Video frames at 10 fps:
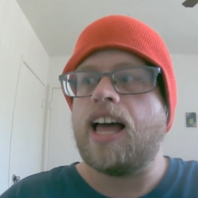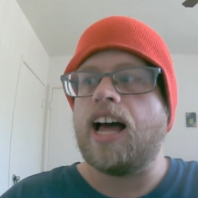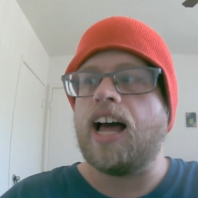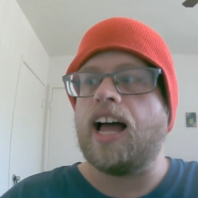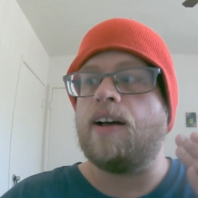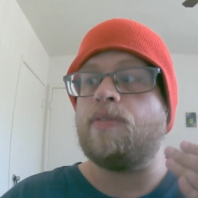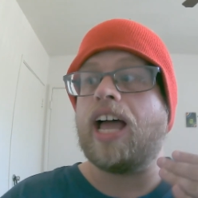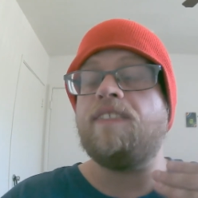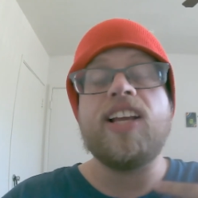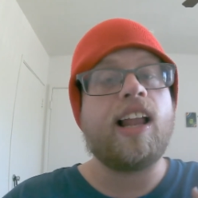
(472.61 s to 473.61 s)
Um,
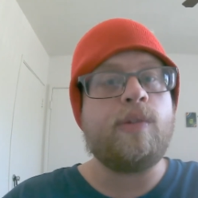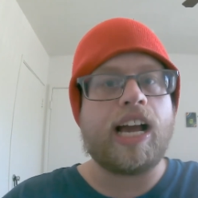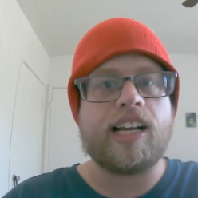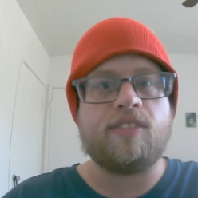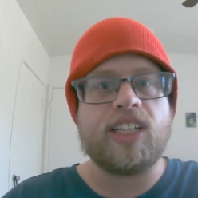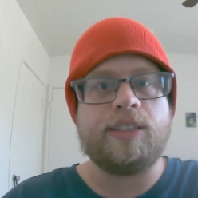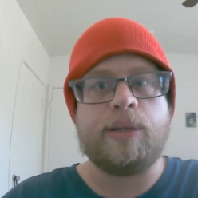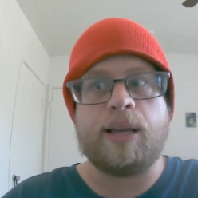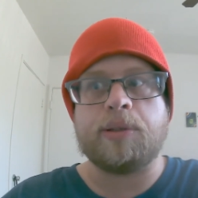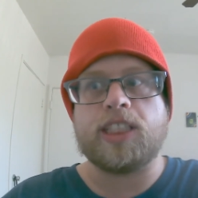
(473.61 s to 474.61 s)
I feel I'm not going to really
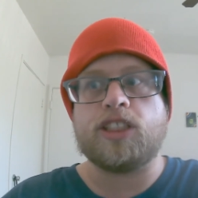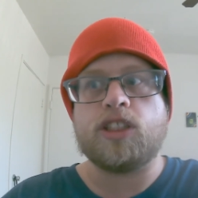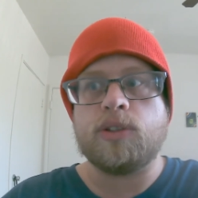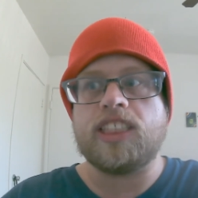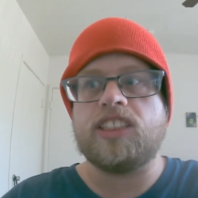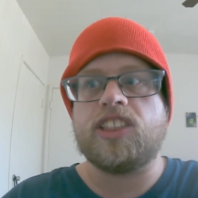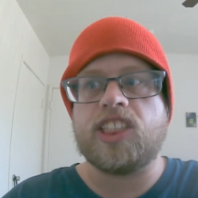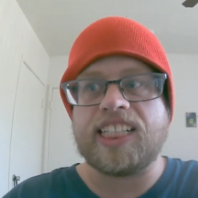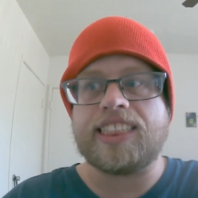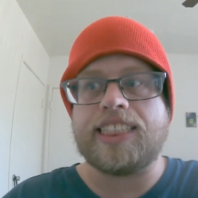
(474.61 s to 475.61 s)
be able to do it
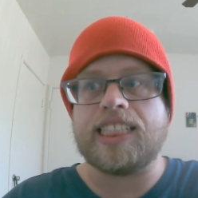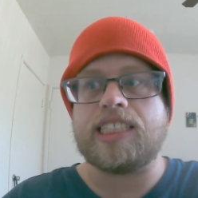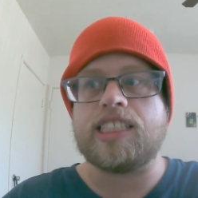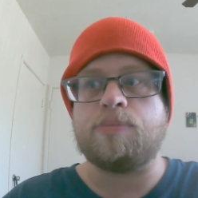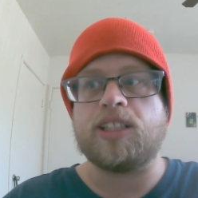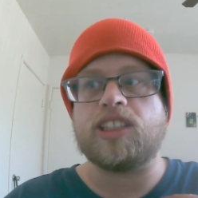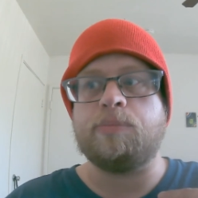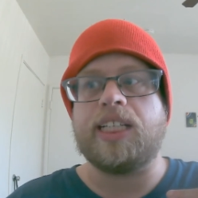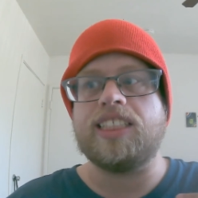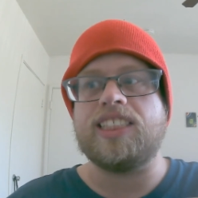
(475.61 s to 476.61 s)
justice, especially
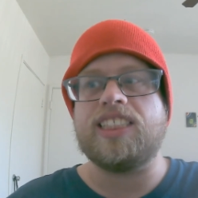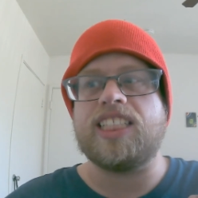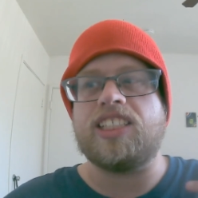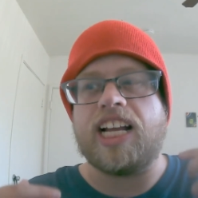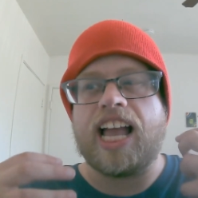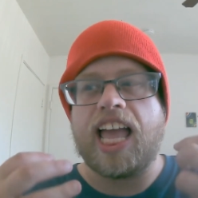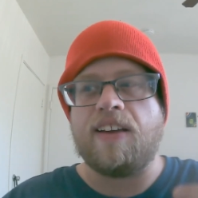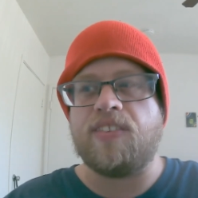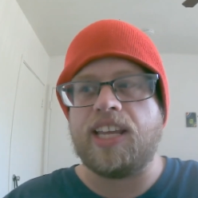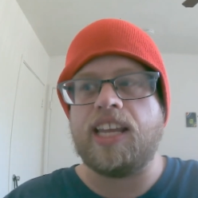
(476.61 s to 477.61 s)
because it's such a
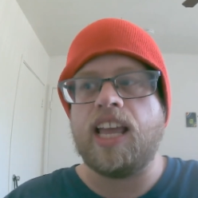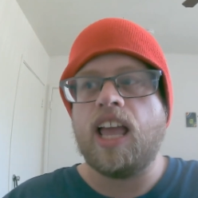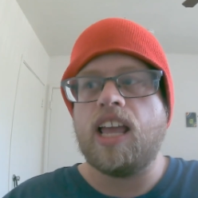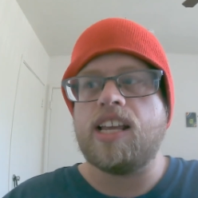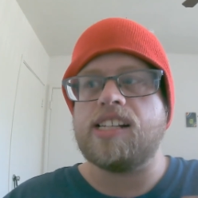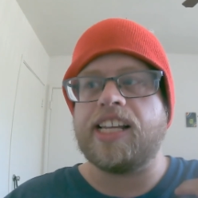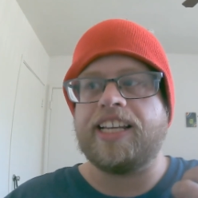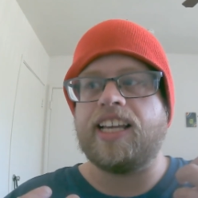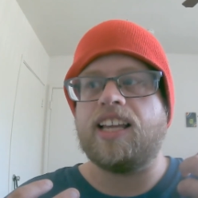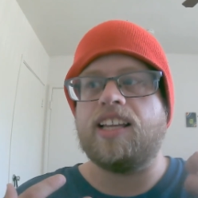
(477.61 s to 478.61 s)
heavy,
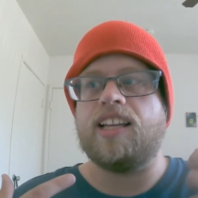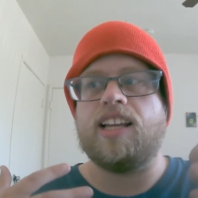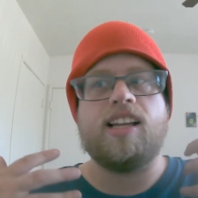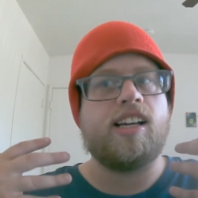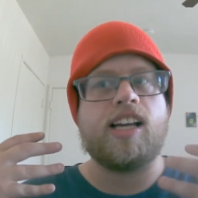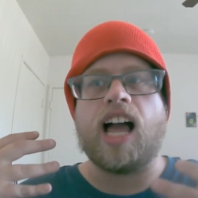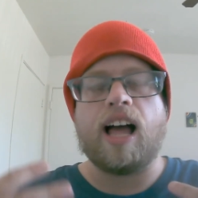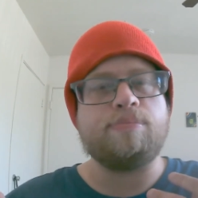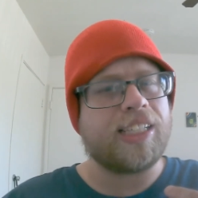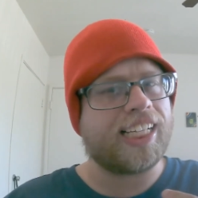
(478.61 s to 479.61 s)
like,
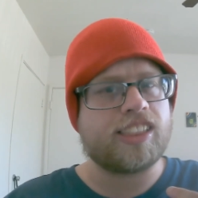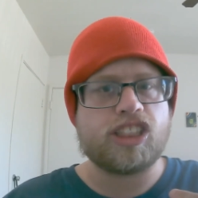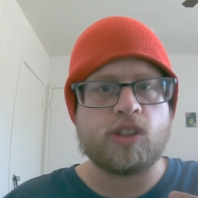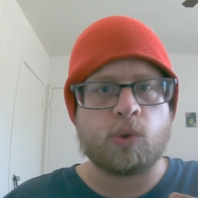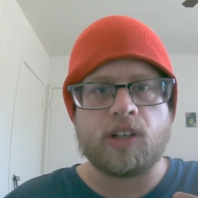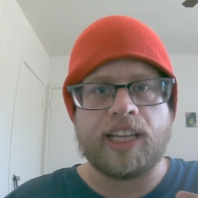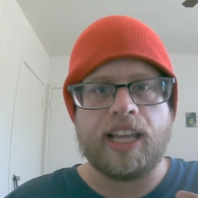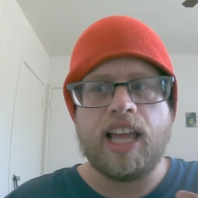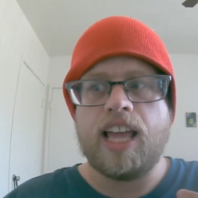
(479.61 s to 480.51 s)
complex story.